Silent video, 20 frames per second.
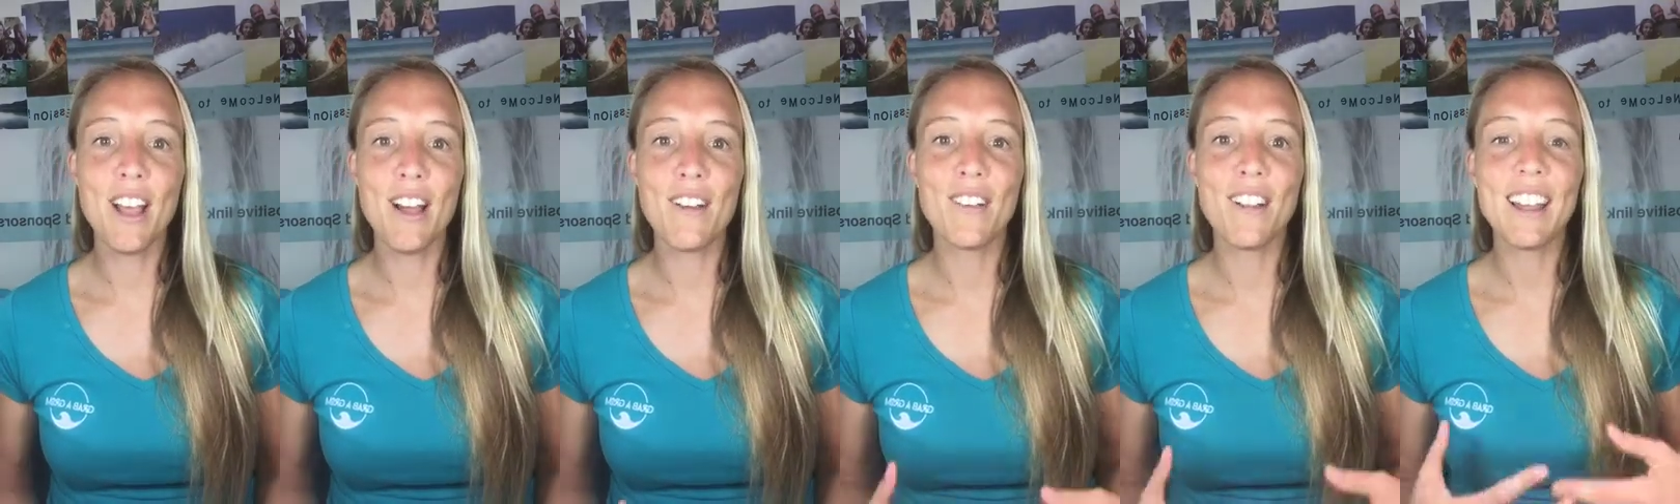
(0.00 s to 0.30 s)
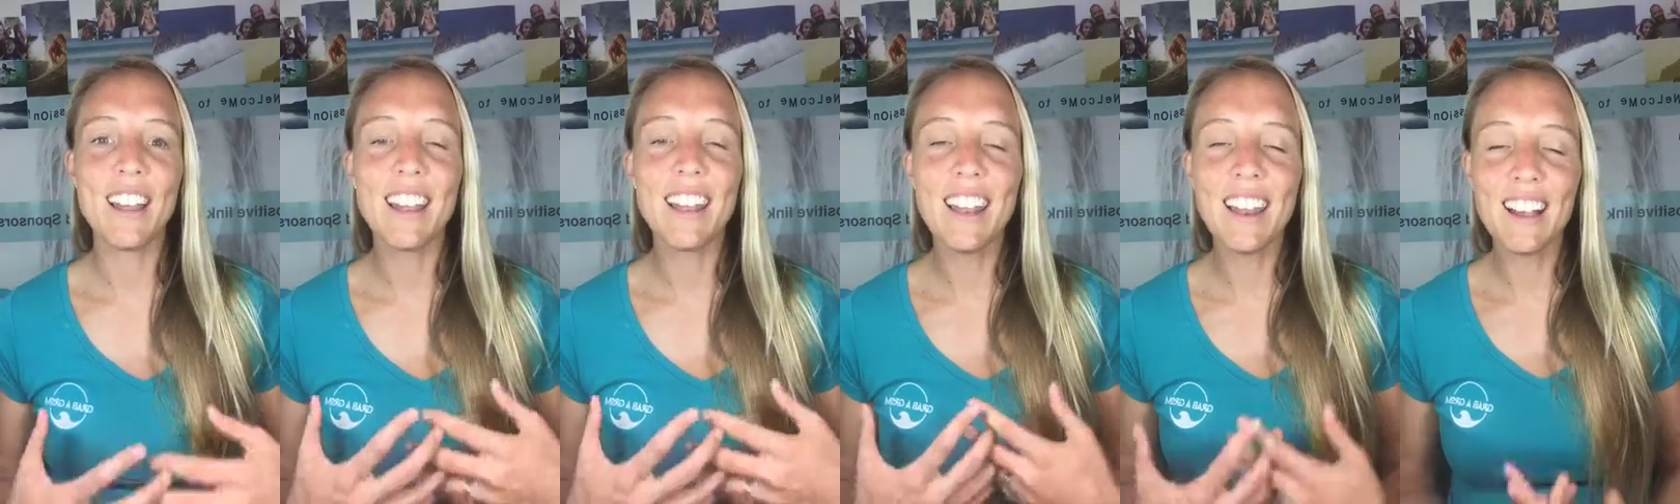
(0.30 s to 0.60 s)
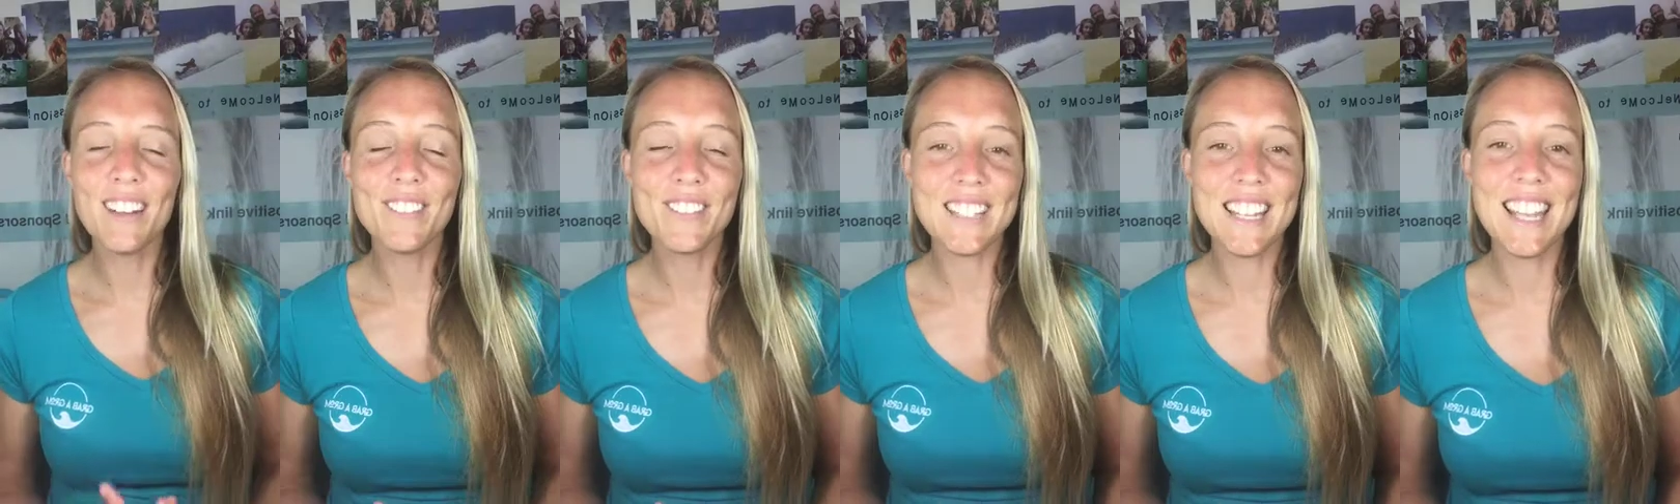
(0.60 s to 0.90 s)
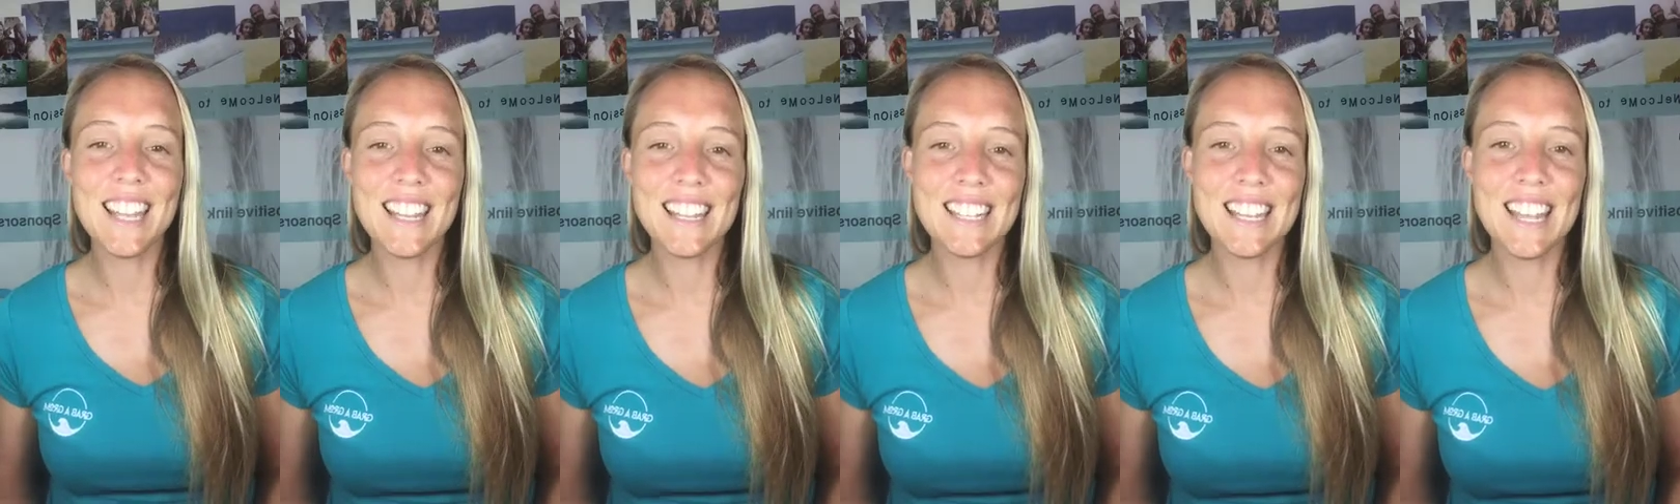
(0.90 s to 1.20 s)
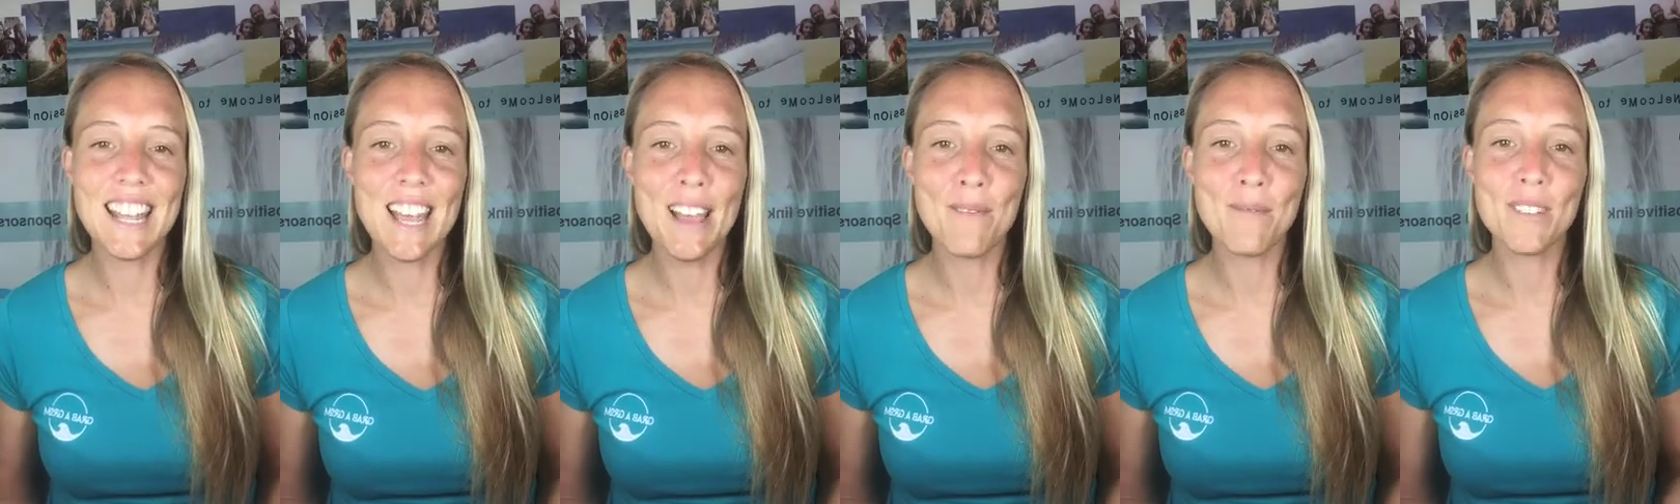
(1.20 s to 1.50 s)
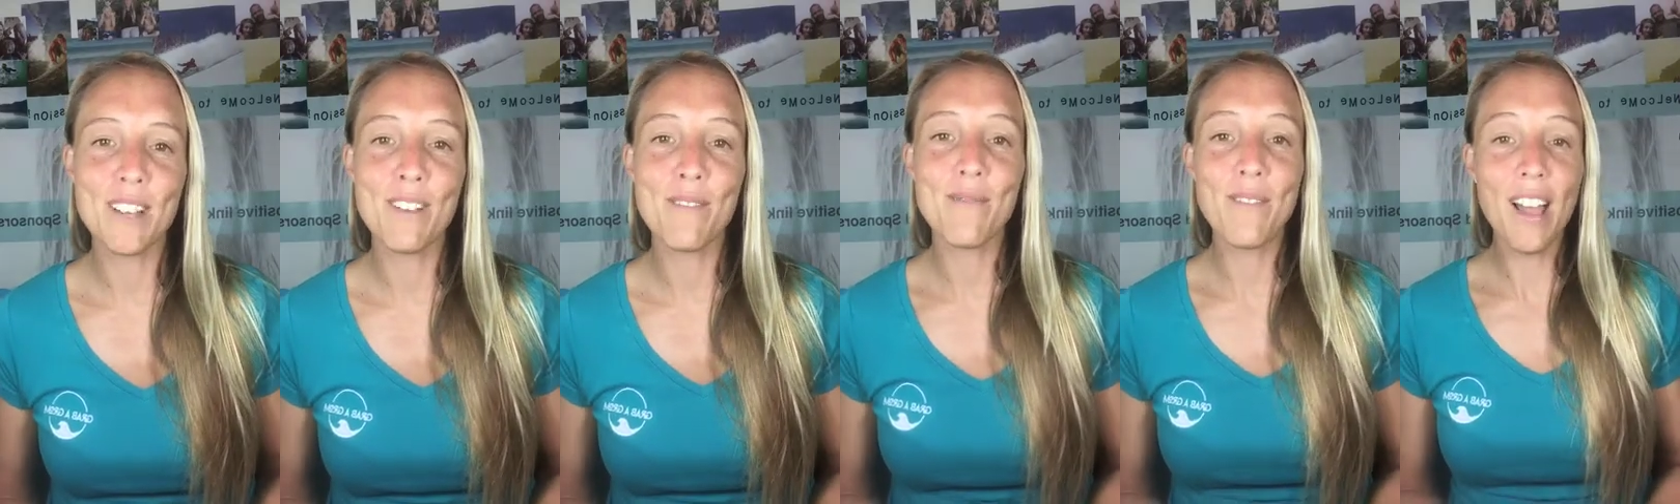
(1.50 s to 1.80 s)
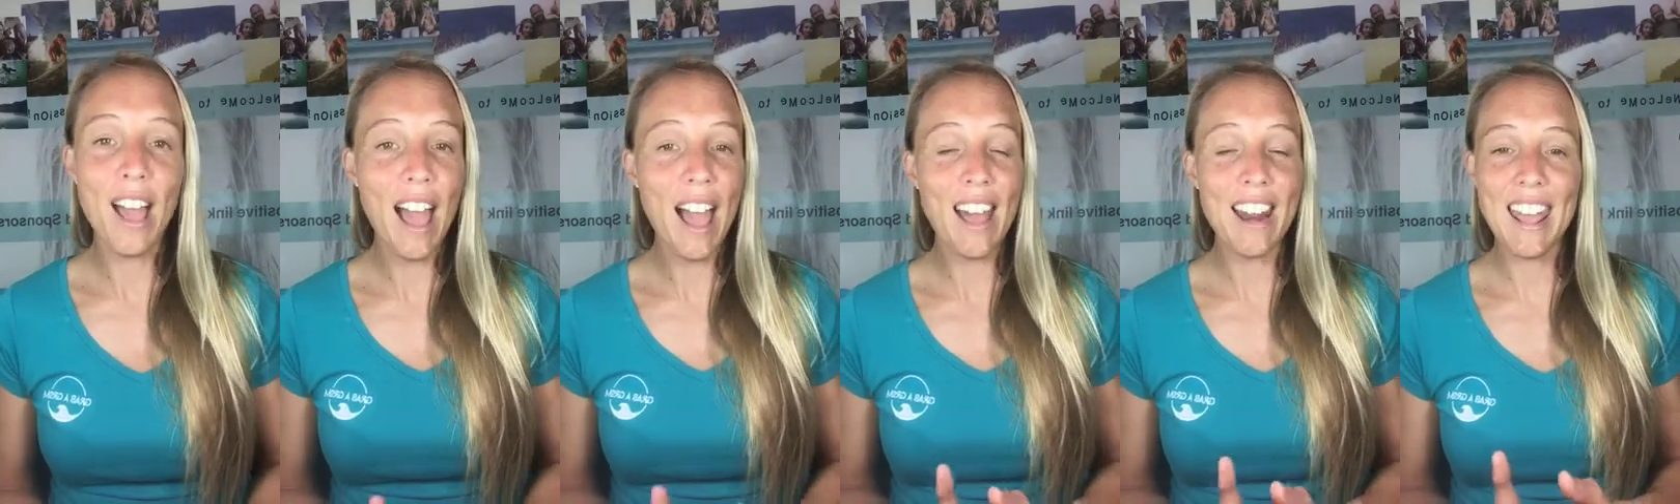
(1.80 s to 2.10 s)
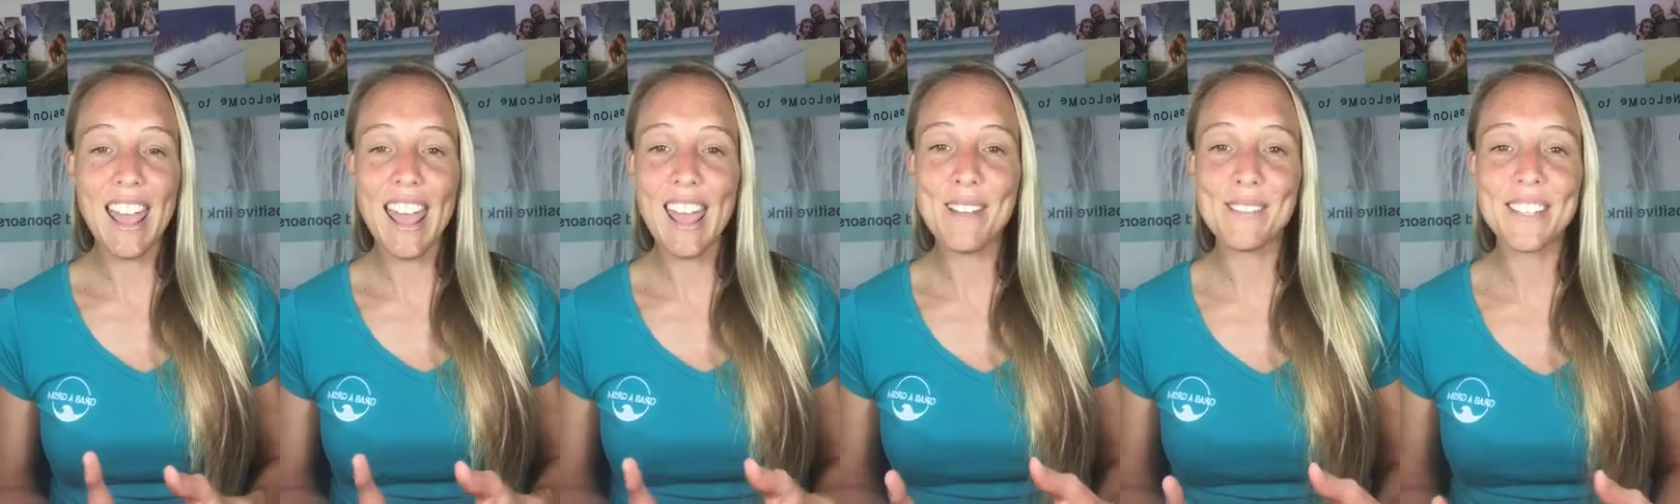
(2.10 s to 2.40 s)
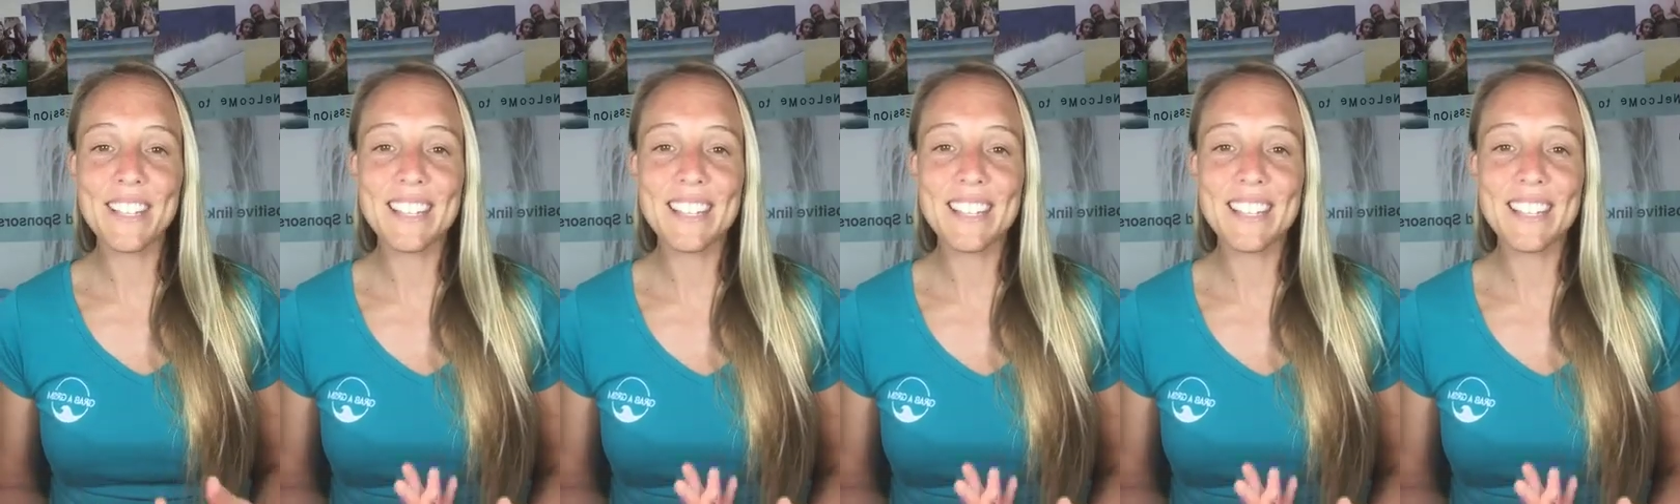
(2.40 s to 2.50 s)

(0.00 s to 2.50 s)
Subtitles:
would love to get DMs. I've had heaps